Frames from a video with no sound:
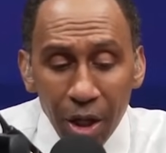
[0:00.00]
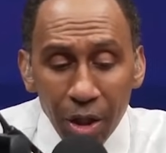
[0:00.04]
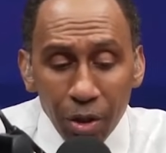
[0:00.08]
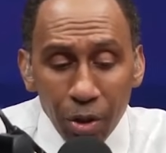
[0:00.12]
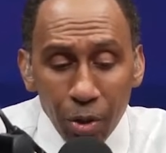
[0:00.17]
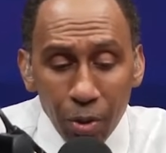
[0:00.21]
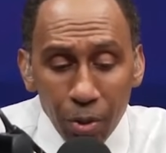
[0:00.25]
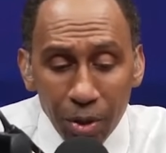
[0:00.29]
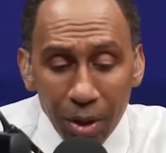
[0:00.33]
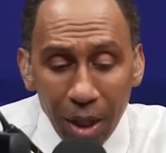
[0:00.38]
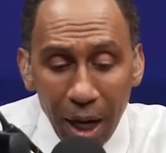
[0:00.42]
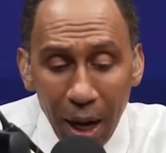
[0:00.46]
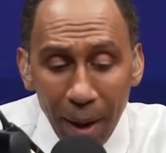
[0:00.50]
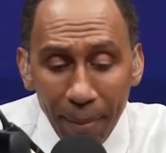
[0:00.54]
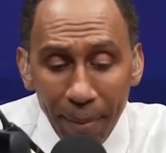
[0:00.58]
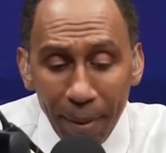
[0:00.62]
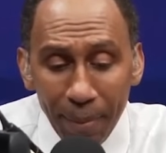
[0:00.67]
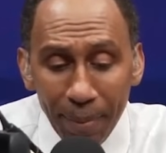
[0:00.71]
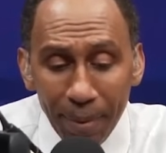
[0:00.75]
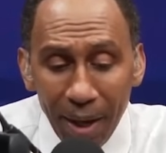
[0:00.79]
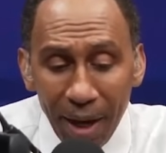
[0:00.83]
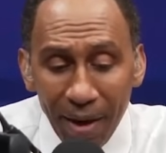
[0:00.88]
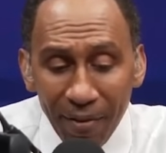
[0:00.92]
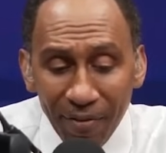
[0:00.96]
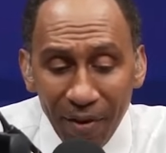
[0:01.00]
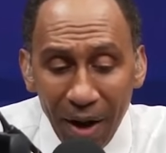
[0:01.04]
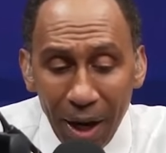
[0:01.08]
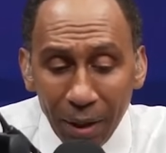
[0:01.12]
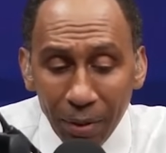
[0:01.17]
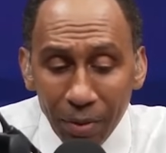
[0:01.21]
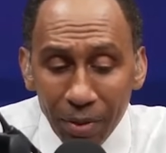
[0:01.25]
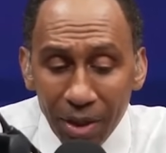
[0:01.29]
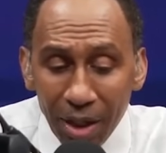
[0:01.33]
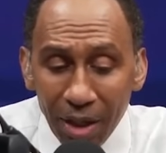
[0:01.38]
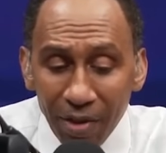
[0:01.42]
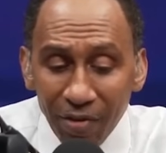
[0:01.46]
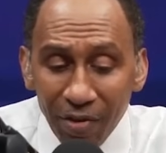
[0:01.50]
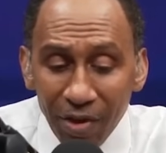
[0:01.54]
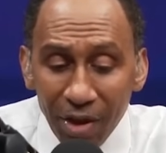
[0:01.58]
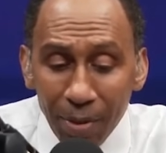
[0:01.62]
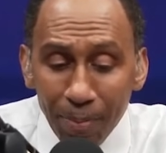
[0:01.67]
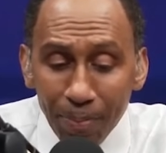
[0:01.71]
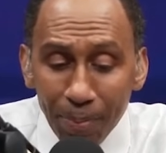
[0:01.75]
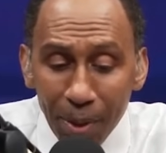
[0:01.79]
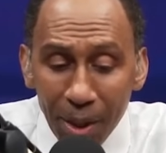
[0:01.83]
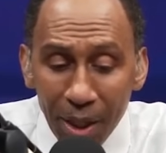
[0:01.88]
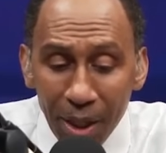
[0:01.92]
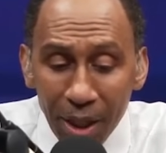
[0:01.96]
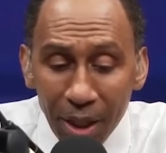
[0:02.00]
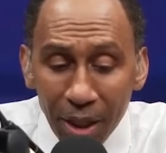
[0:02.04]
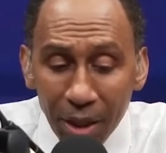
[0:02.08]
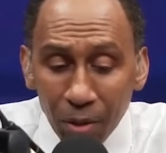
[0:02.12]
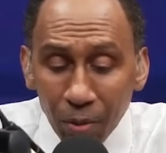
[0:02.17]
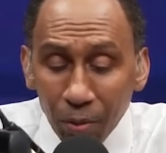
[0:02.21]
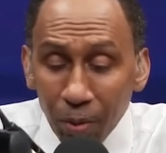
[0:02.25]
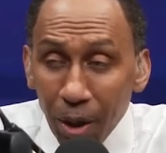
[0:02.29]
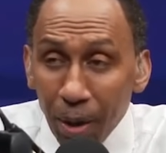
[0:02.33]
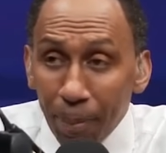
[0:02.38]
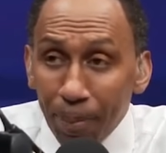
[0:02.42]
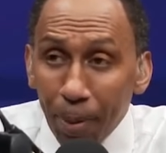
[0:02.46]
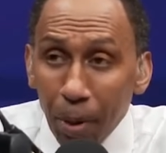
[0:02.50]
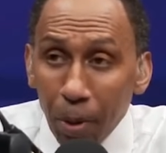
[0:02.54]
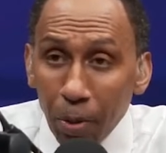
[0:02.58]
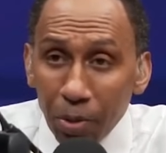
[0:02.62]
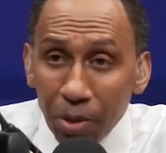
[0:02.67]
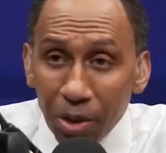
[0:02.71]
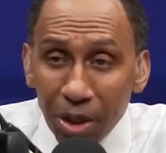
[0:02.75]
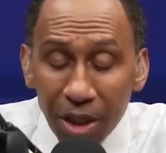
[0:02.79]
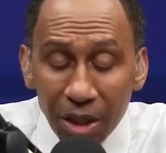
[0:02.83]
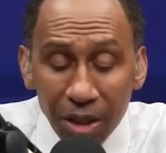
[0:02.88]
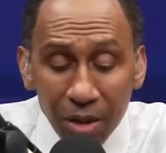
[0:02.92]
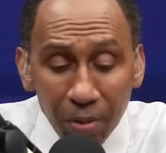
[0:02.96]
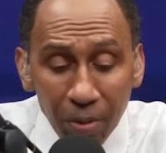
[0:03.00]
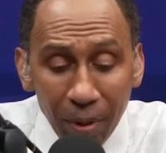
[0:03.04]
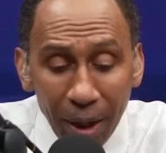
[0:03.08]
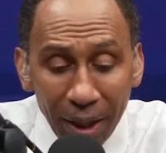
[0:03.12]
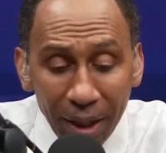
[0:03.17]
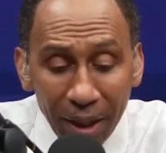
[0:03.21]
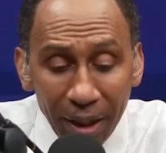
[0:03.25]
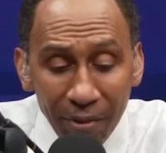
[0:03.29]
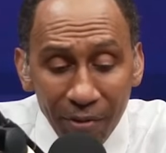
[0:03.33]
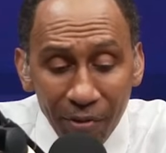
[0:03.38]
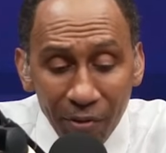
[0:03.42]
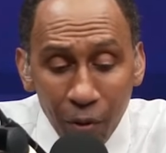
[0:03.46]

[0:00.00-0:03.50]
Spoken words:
Two-time NBA Finals MVP, career postseason record,